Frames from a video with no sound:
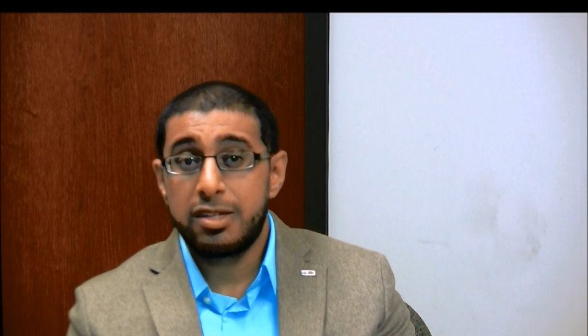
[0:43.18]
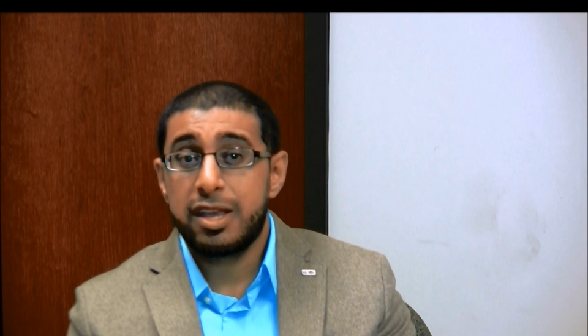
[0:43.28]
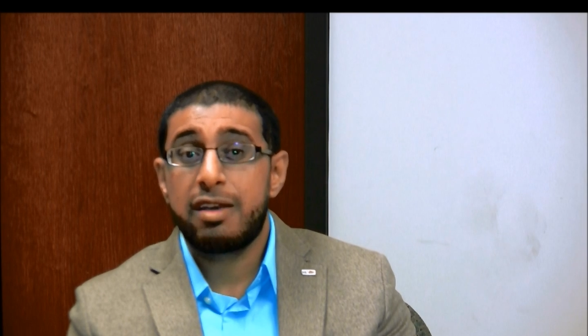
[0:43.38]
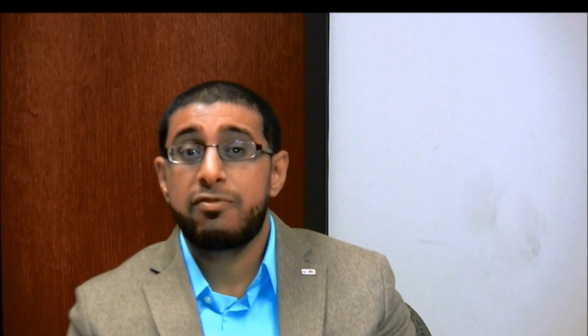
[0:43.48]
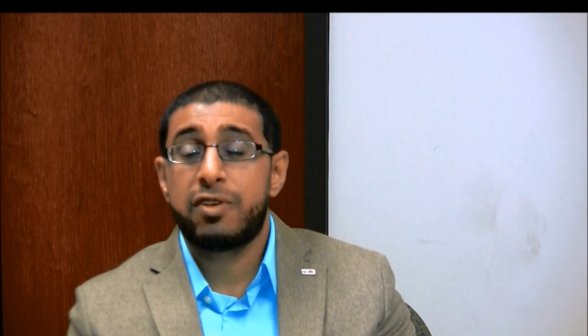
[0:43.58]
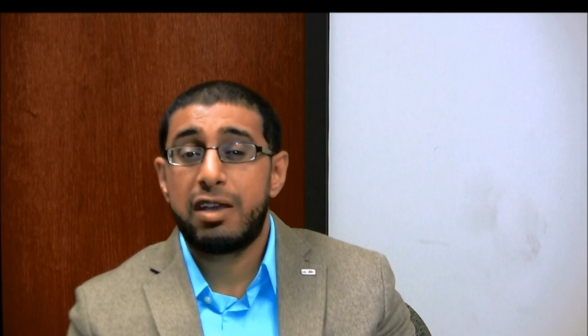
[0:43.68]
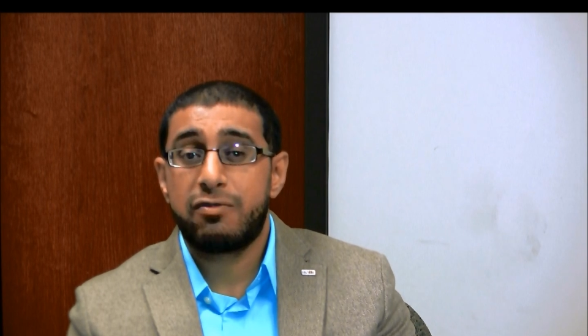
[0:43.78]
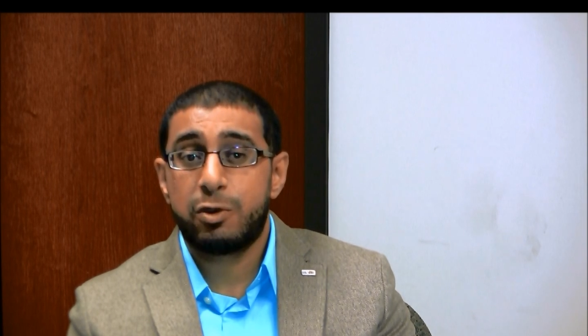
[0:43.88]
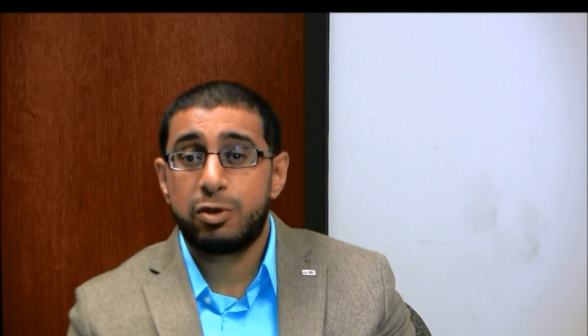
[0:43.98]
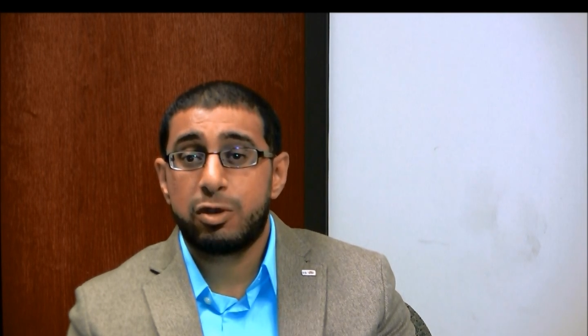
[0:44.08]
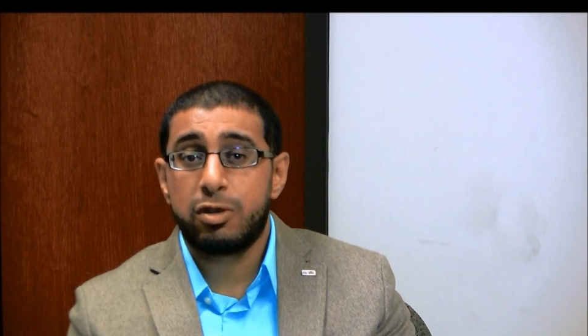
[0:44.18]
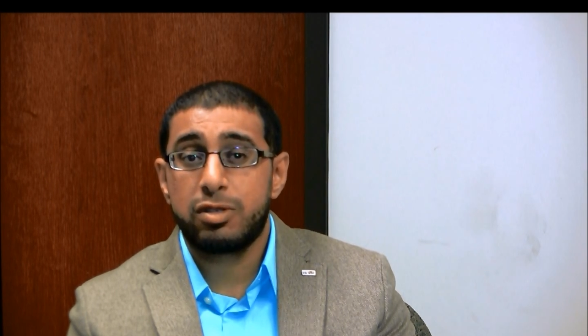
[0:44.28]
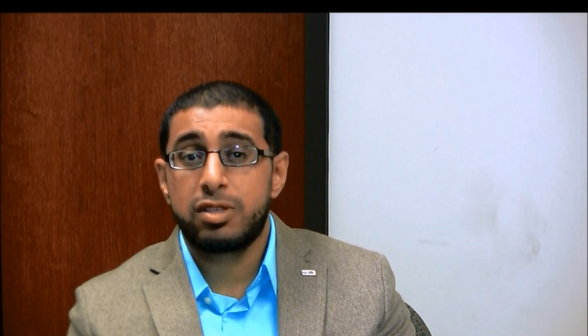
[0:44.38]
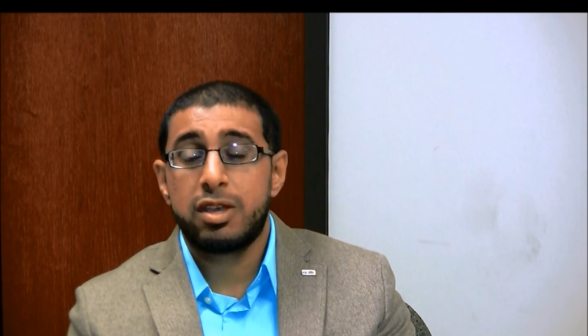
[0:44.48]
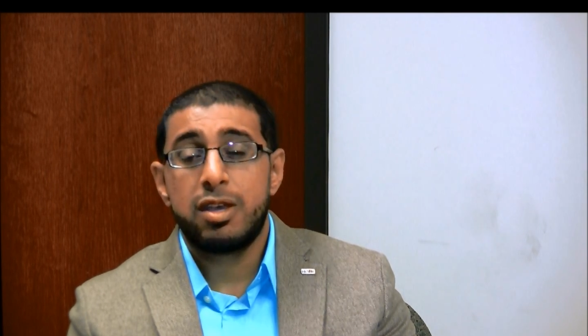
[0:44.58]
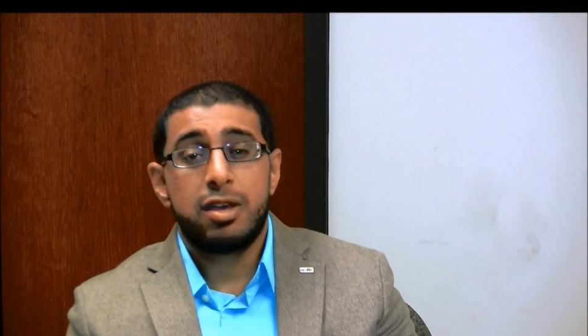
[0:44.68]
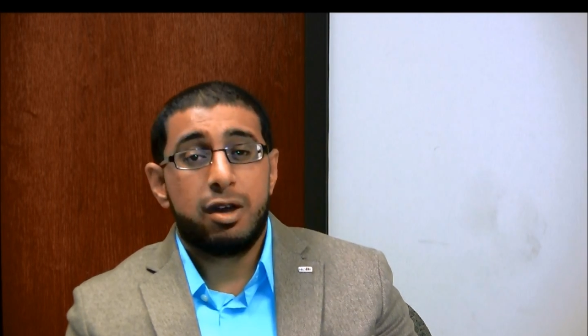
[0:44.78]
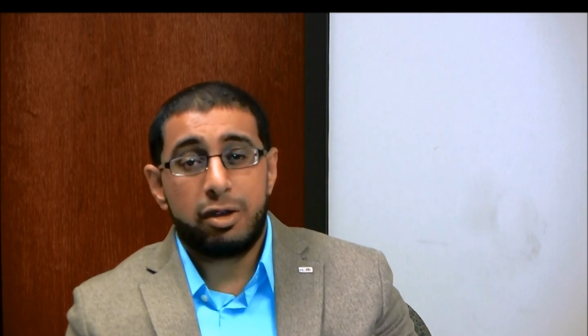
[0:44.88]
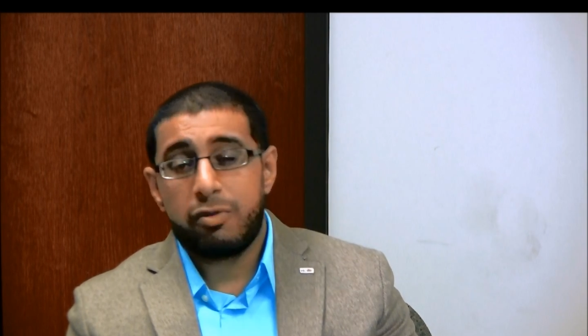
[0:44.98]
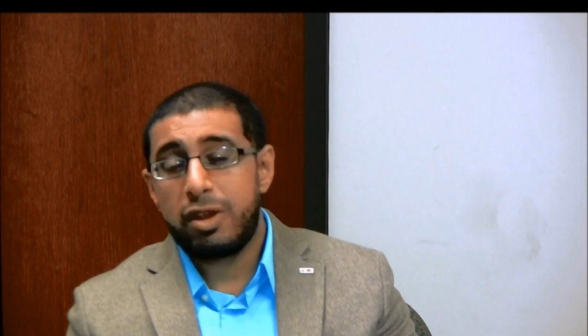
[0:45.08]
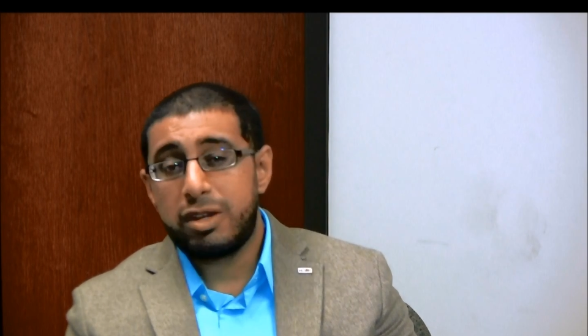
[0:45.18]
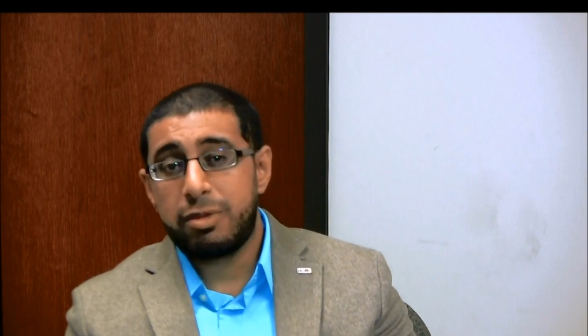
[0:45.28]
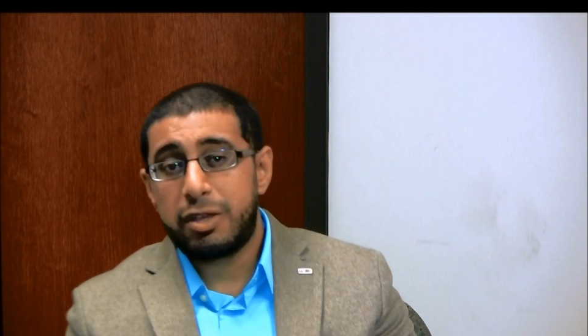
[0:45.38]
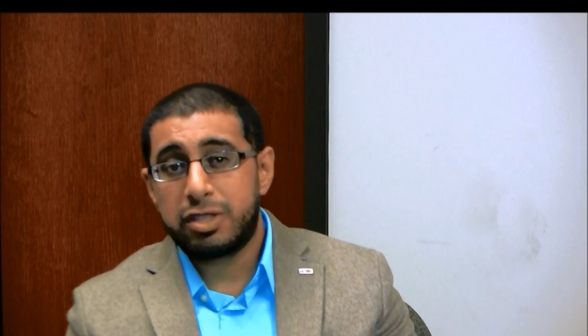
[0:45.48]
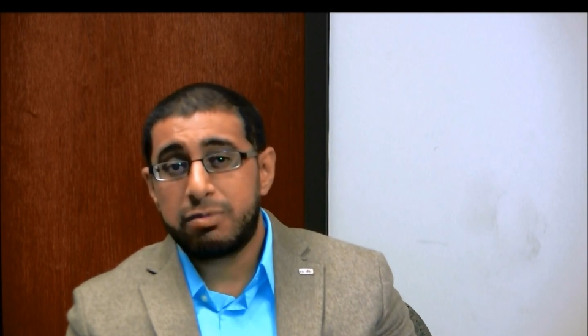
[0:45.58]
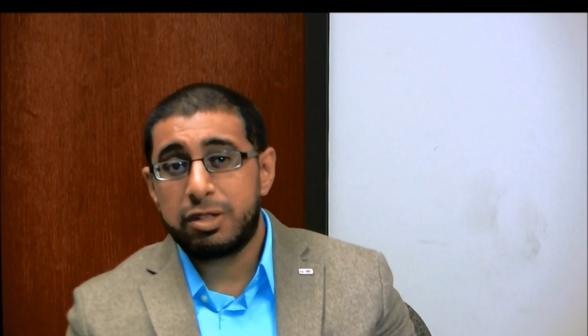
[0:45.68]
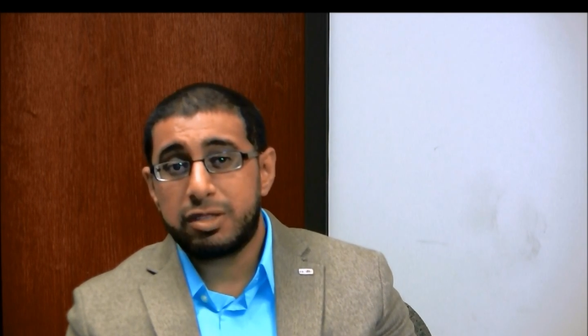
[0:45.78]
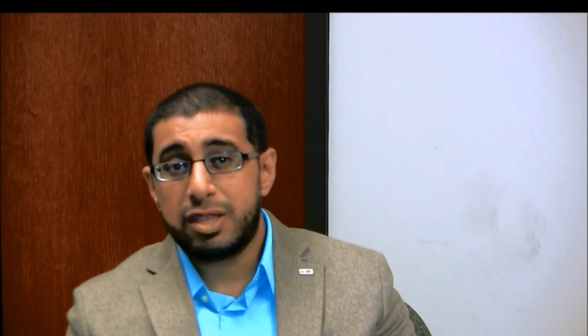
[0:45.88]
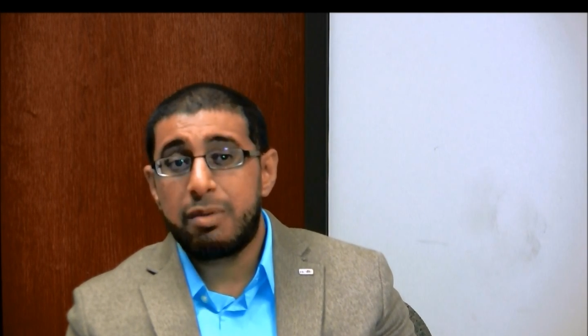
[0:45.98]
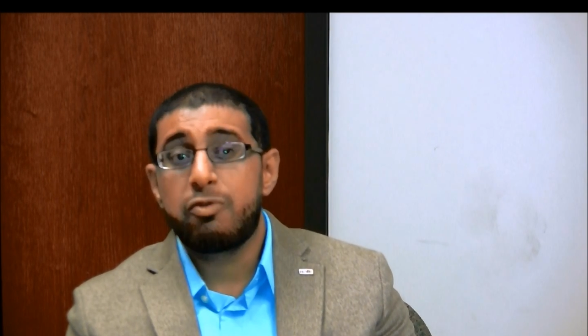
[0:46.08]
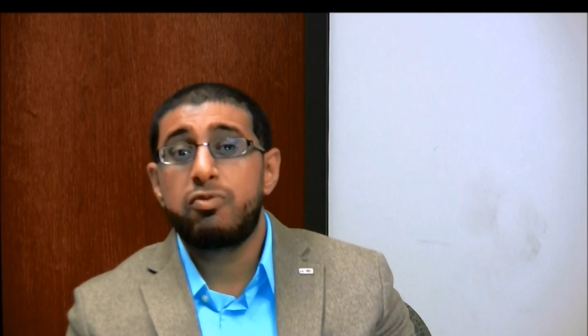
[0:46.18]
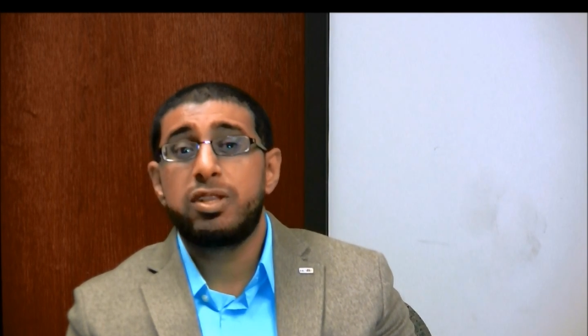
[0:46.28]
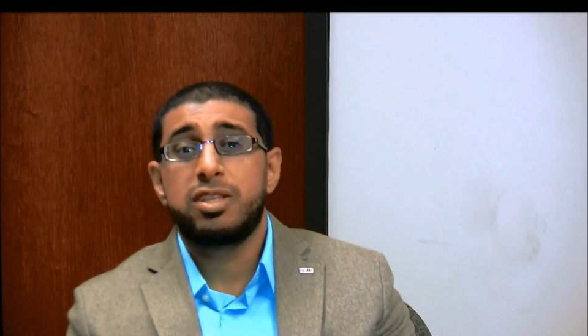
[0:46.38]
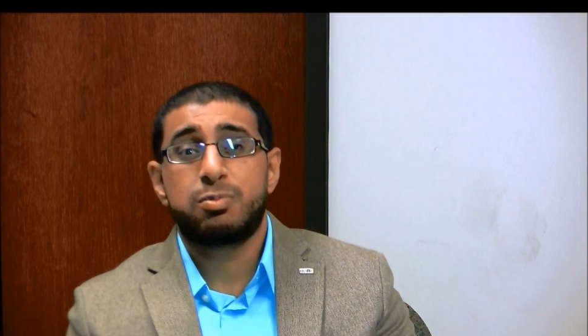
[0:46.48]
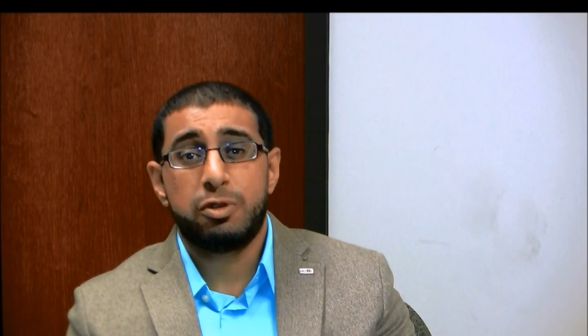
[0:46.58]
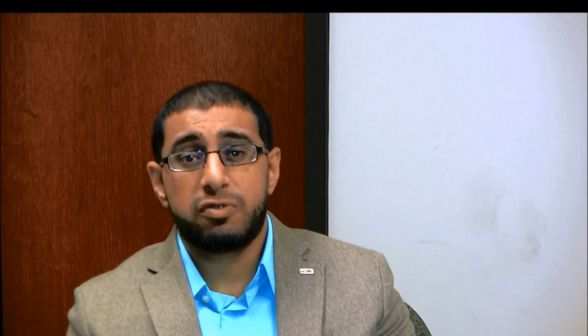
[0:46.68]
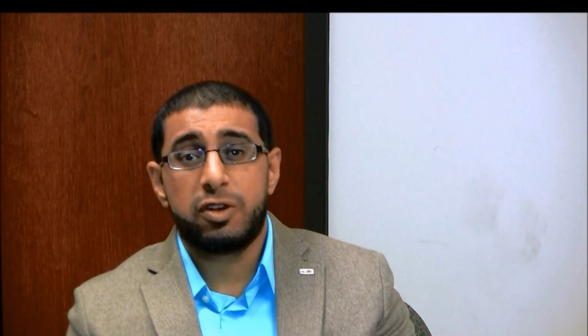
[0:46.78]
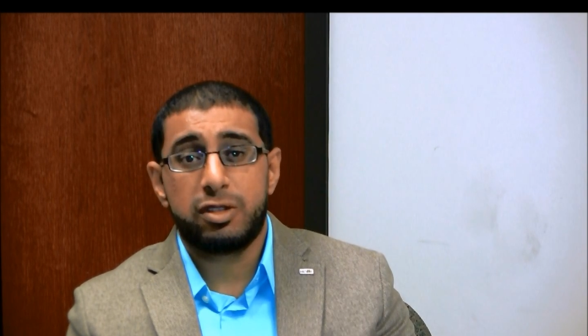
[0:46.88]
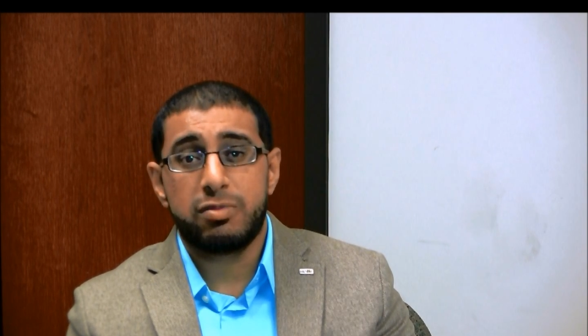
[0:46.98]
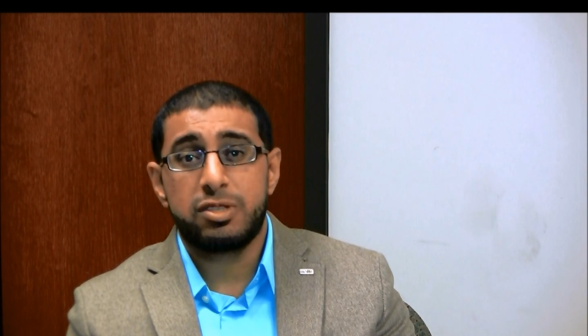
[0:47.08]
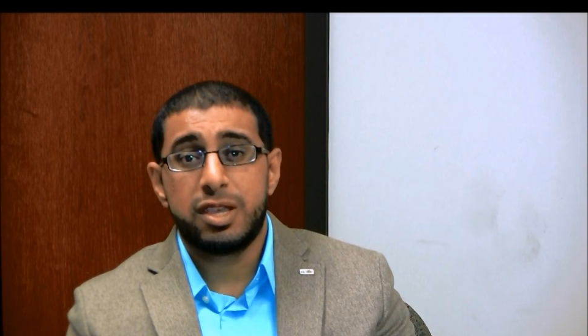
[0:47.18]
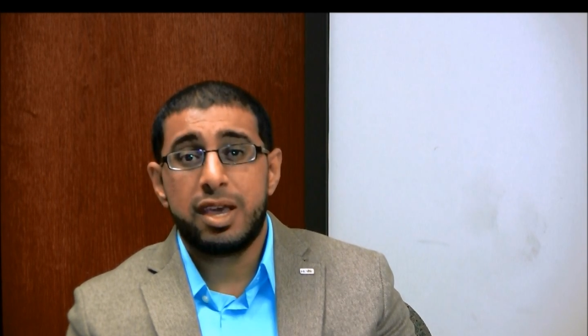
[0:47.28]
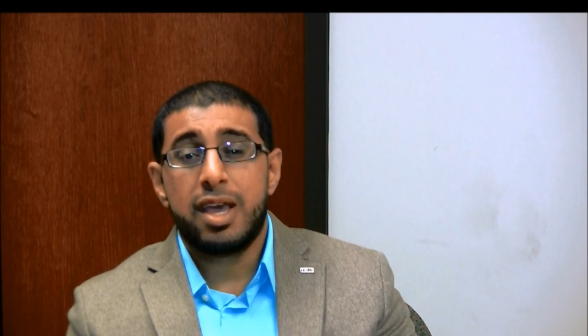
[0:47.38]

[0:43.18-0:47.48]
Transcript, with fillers: To have five phone calls on a random housing bill to them really spoke volumes,